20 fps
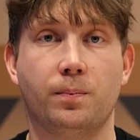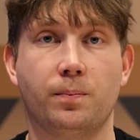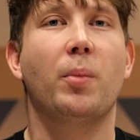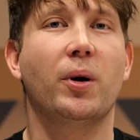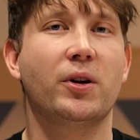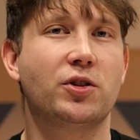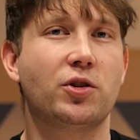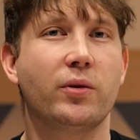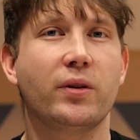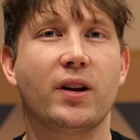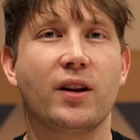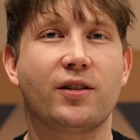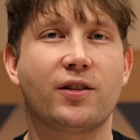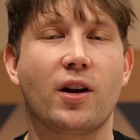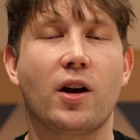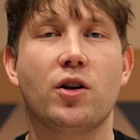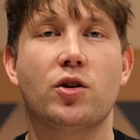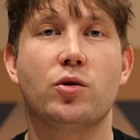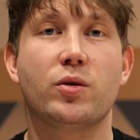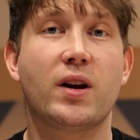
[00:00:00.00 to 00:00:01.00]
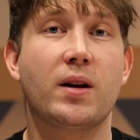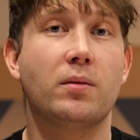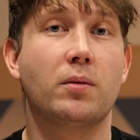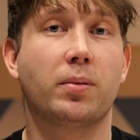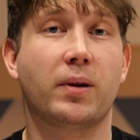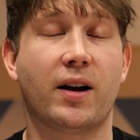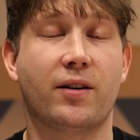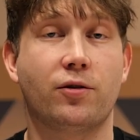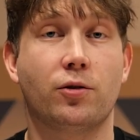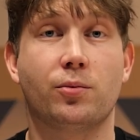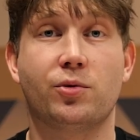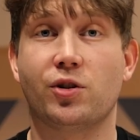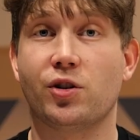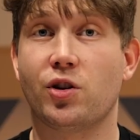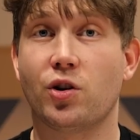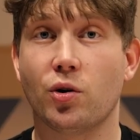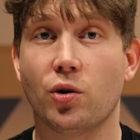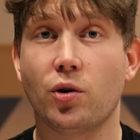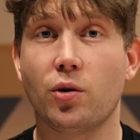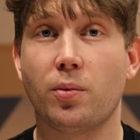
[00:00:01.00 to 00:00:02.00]
By doing this, you keep the platform
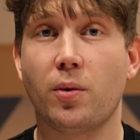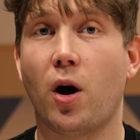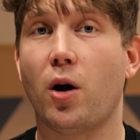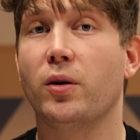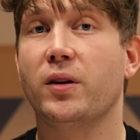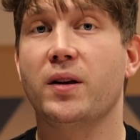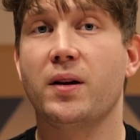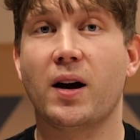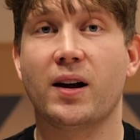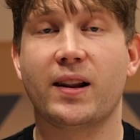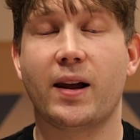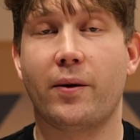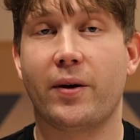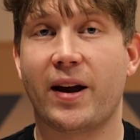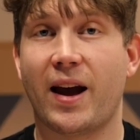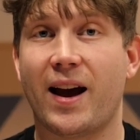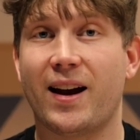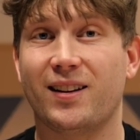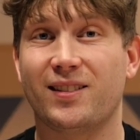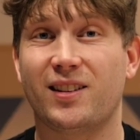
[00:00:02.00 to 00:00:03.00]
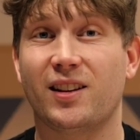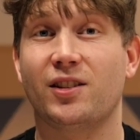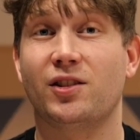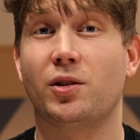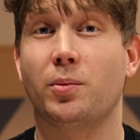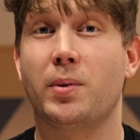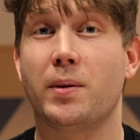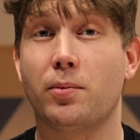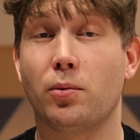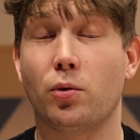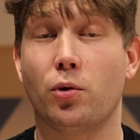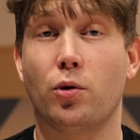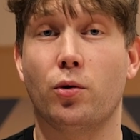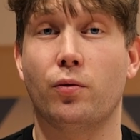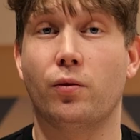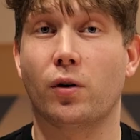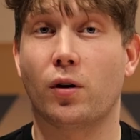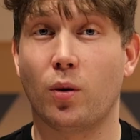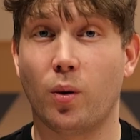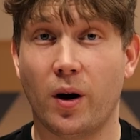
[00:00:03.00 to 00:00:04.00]
secure, only allowing access to people who
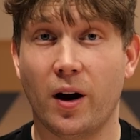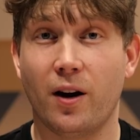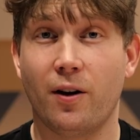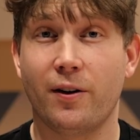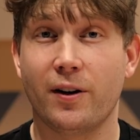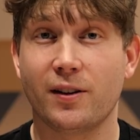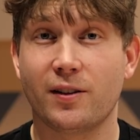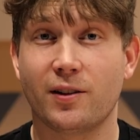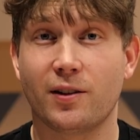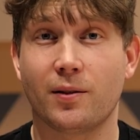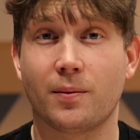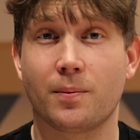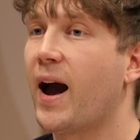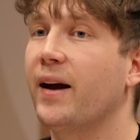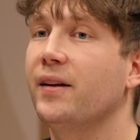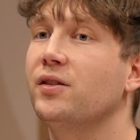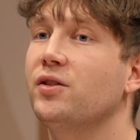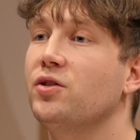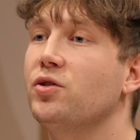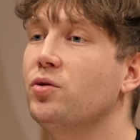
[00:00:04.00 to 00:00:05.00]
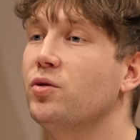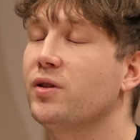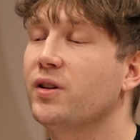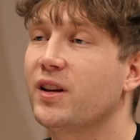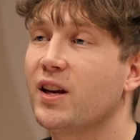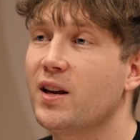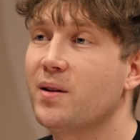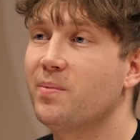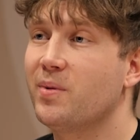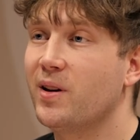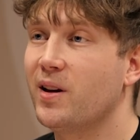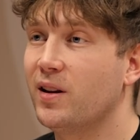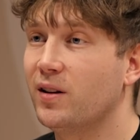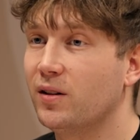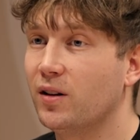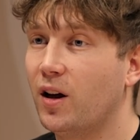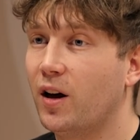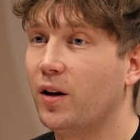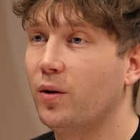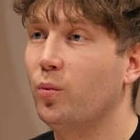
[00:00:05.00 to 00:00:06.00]
require it, and you can keep
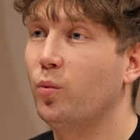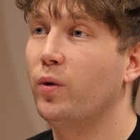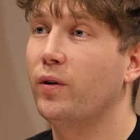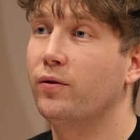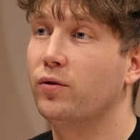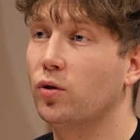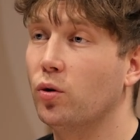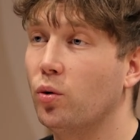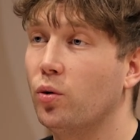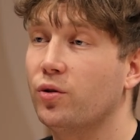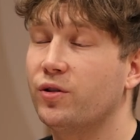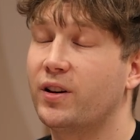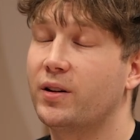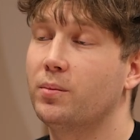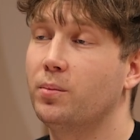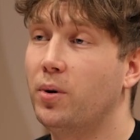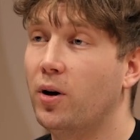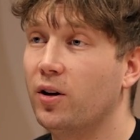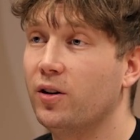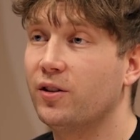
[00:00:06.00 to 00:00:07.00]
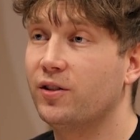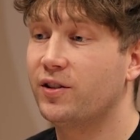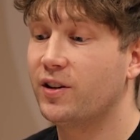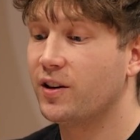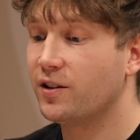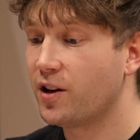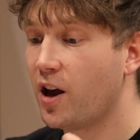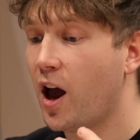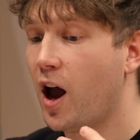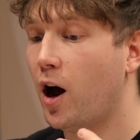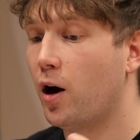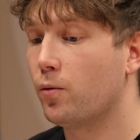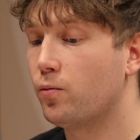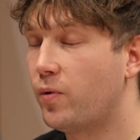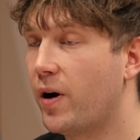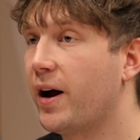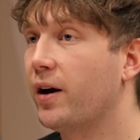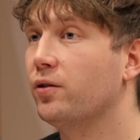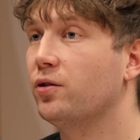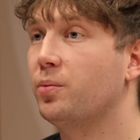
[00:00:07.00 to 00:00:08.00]
in line with laws and policies
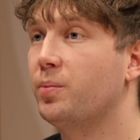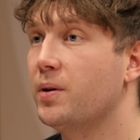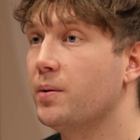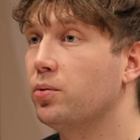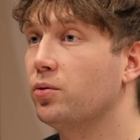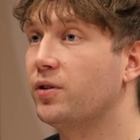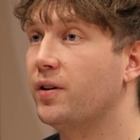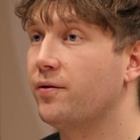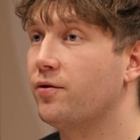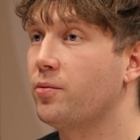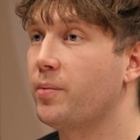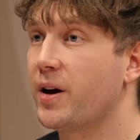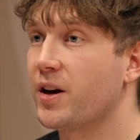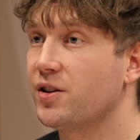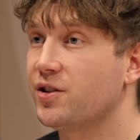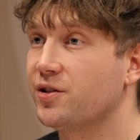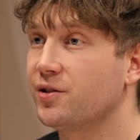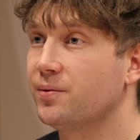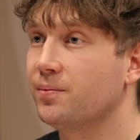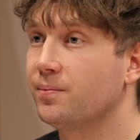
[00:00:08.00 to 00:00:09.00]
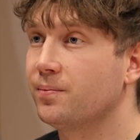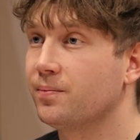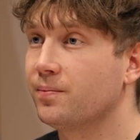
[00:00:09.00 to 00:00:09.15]
around people's information.